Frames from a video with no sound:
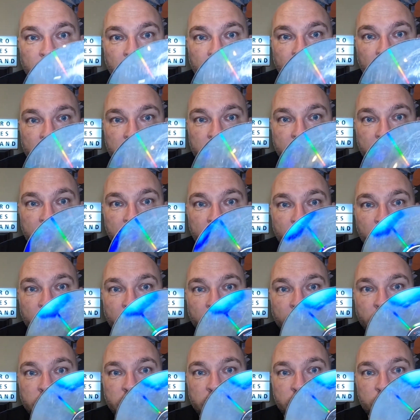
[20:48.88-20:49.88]
A term I
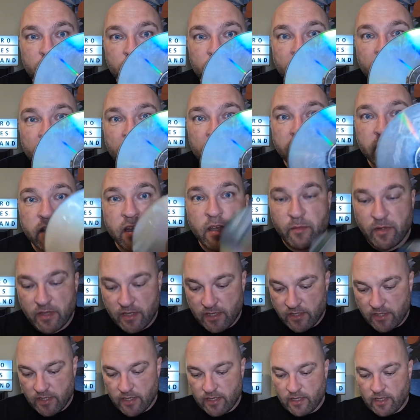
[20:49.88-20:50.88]
like to use for the likes of them
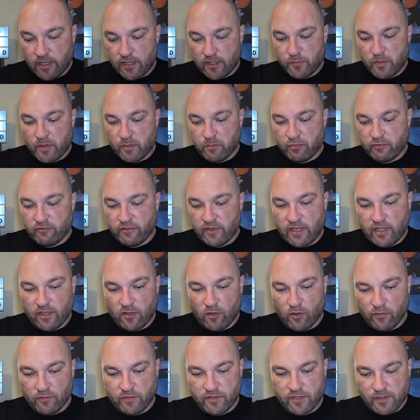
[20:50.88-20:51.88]
is it has been
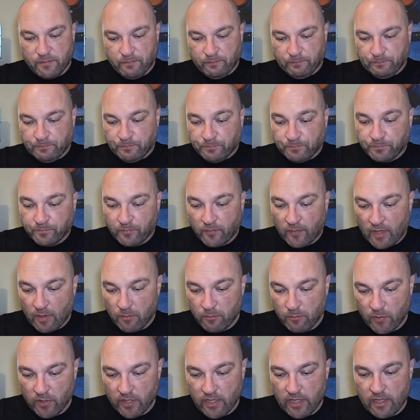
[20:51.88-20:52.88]
pre-loved,
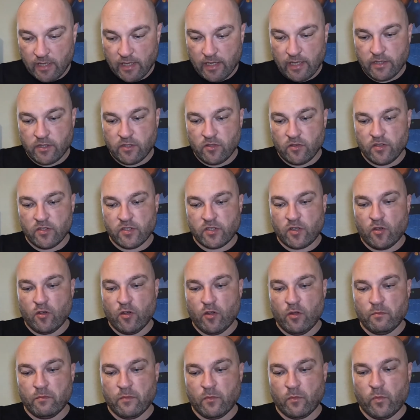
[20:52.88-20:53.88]
but it does
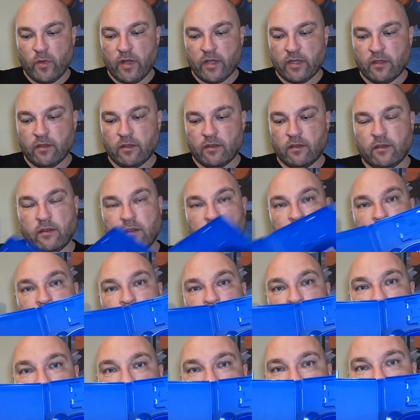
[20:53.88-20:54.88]
come with
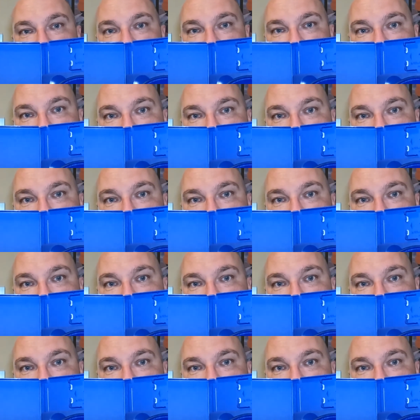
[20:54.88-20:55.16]
this